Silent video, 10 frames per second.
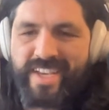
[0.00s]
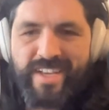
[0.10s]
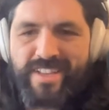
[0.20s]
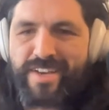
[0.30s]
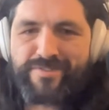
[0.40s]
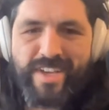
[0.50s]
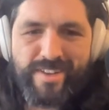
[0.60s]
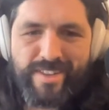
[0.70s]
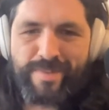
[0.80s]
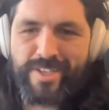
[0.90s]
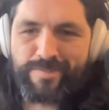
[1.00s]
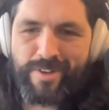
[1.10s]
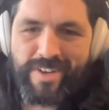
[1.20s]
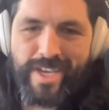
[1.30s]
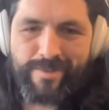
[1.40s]
They get left out of the
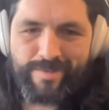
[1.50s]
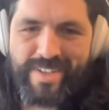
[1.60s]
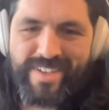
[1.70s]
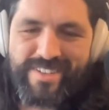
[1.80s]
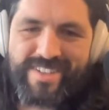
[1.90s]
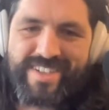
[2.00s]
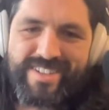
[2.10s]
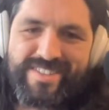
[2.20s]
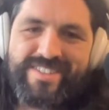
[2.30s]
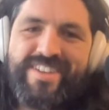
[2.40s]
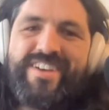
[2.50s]
baseball games by the other kids.